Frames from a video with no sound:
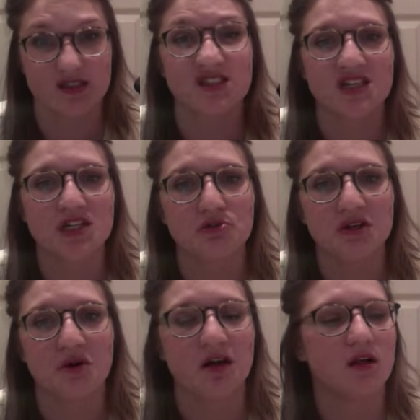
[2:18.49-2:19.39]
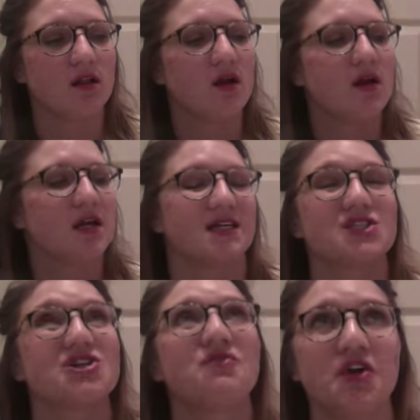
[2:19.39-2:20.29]
It's tea tree oil.
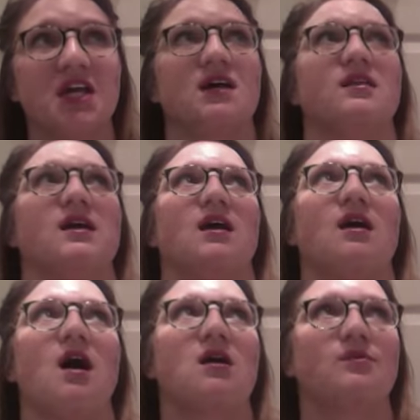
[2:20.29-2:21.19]
It's good for healing.